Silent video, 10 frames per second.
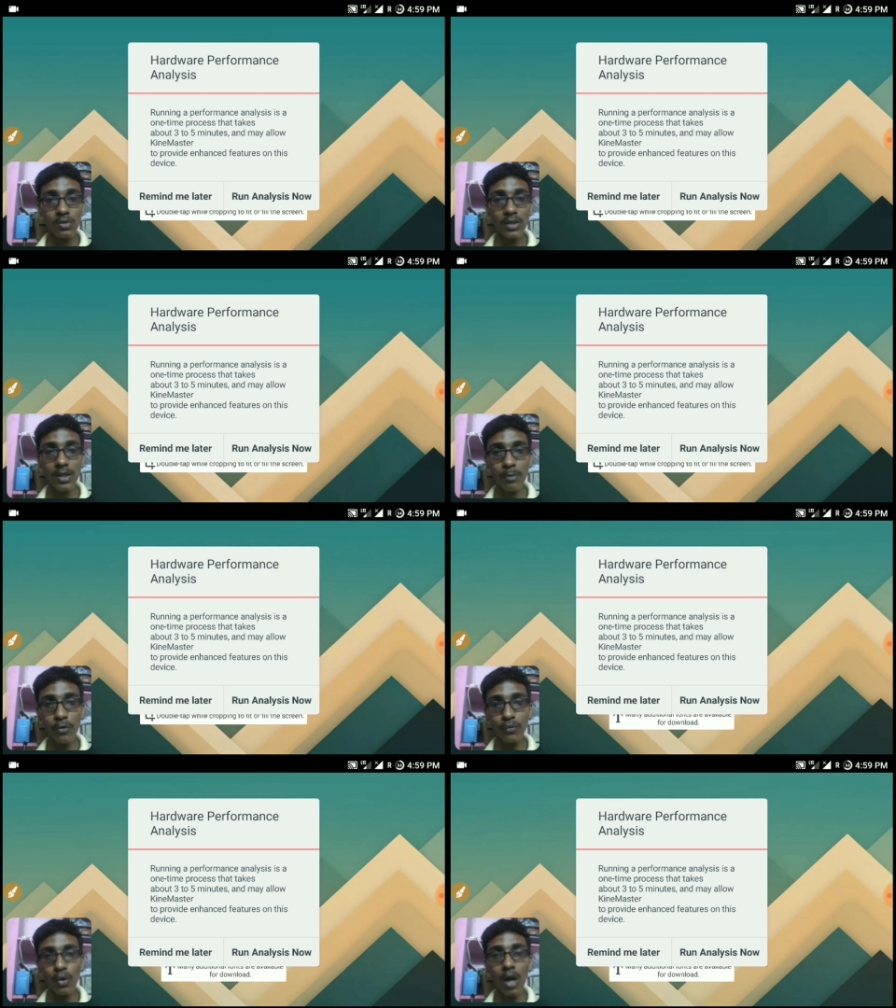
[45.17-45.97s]
to see the
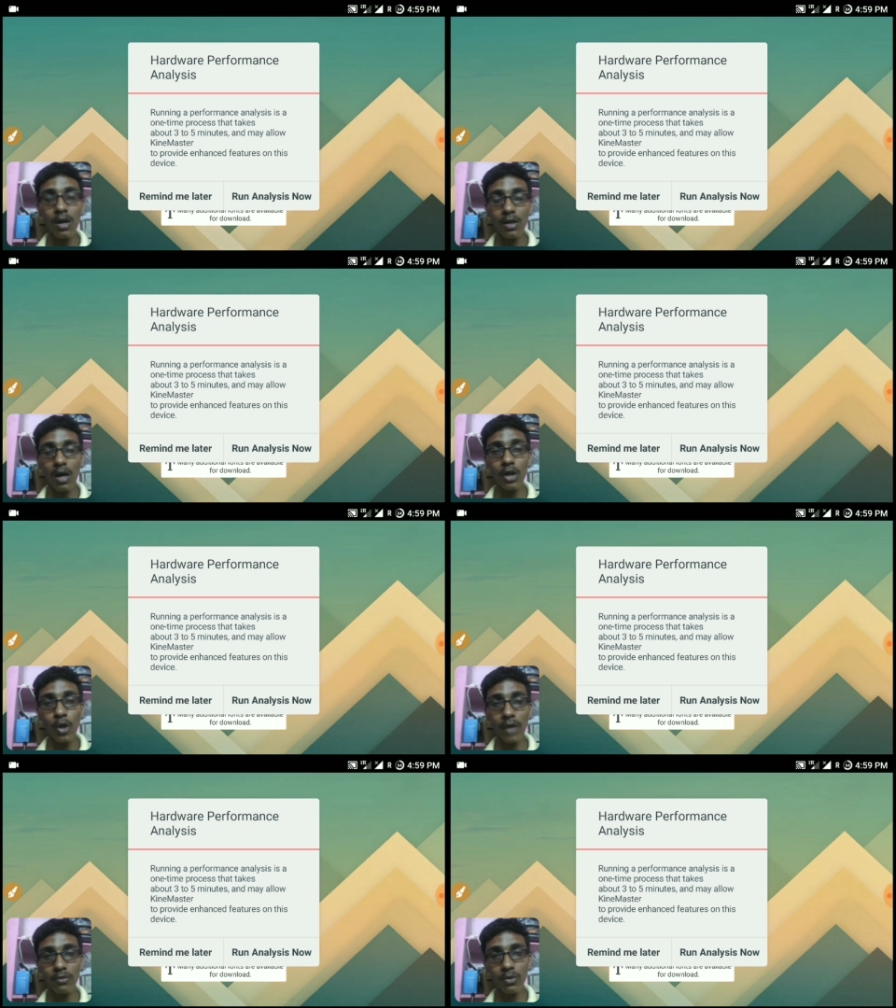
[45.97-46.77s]
proof you all all
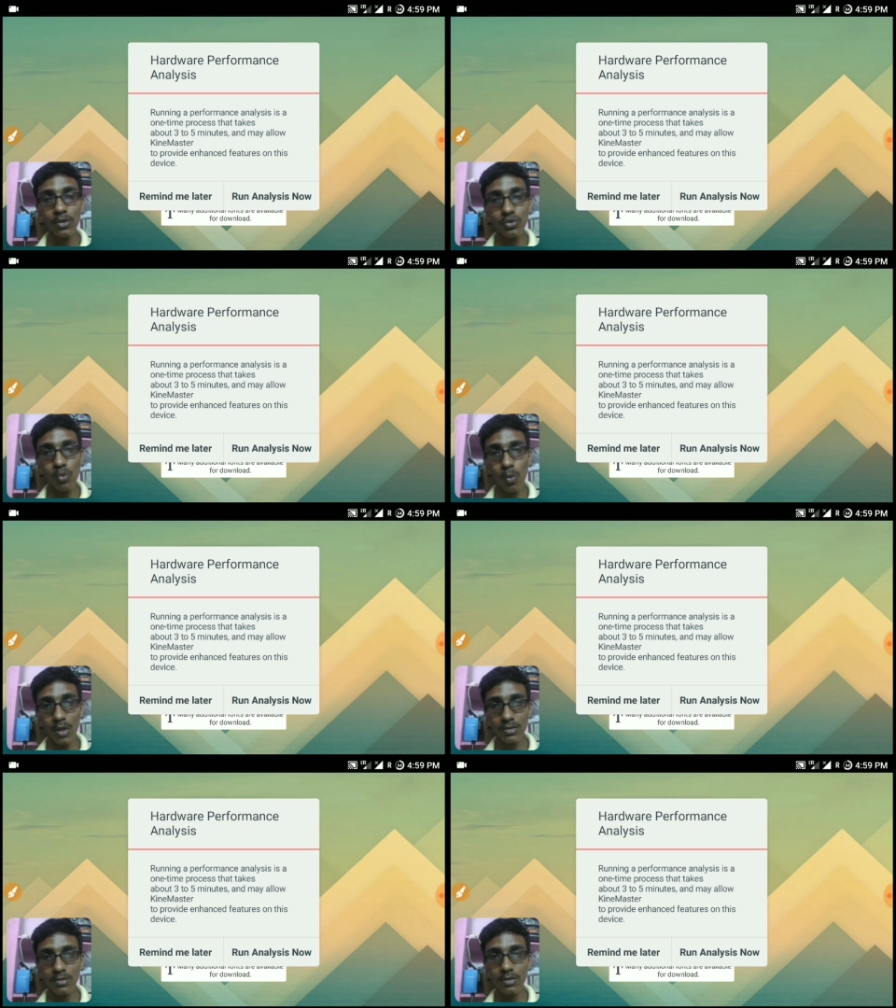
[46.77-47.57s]
you have to do is to
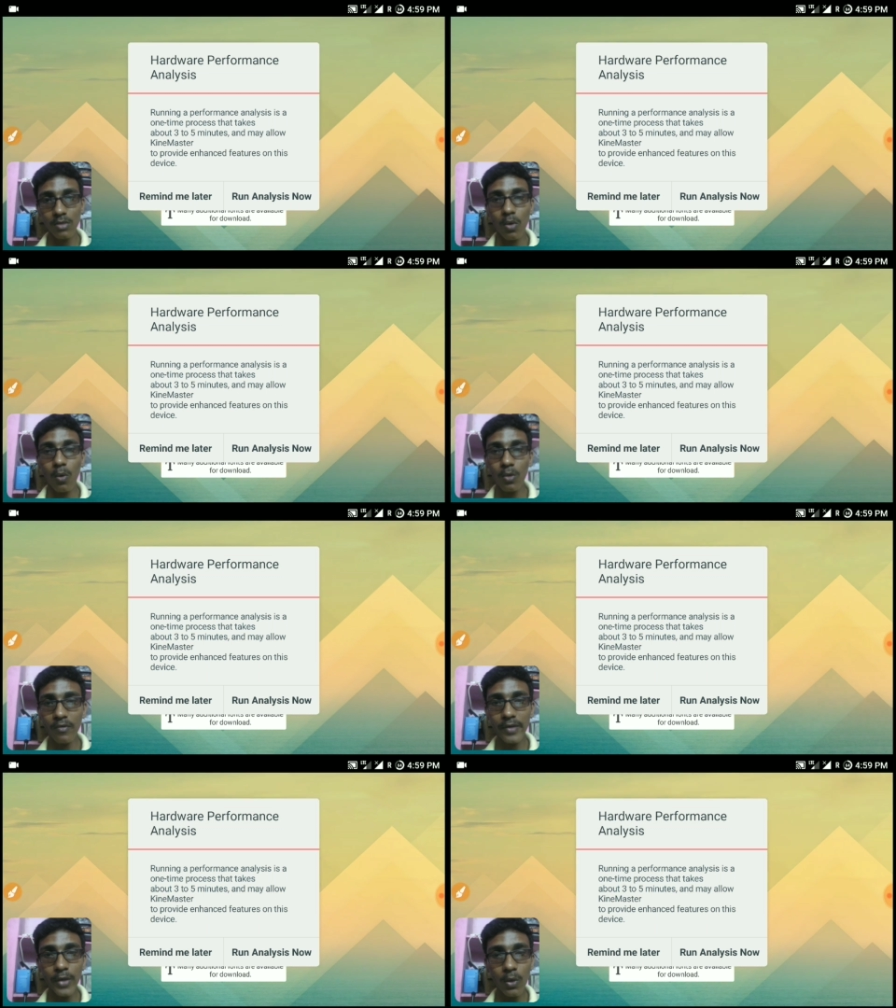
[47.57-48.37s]
watch this whole
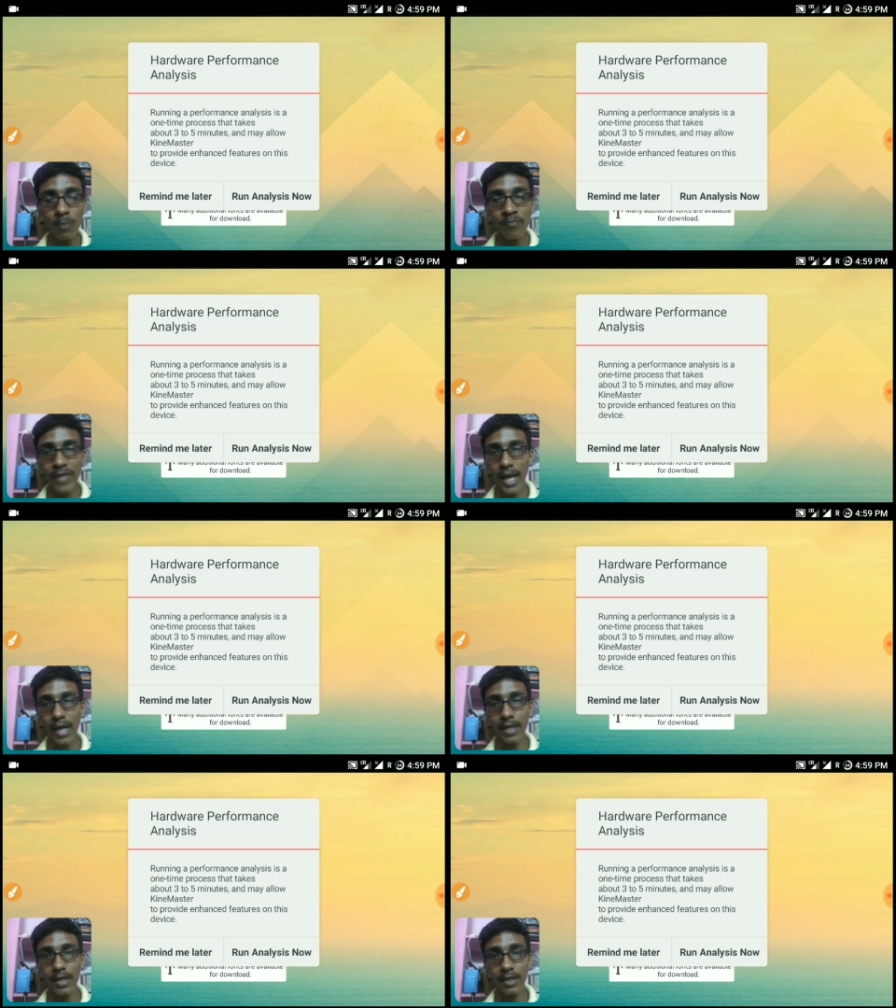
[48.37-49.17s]
video
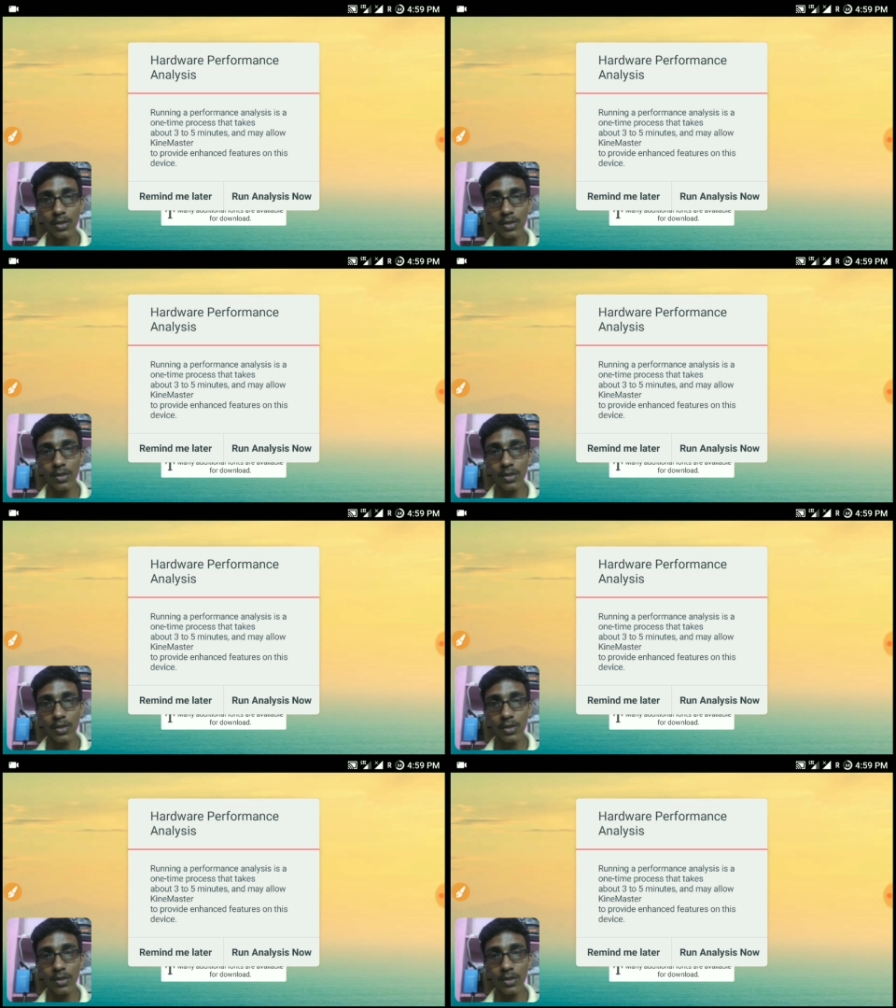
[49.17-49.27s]
and uh,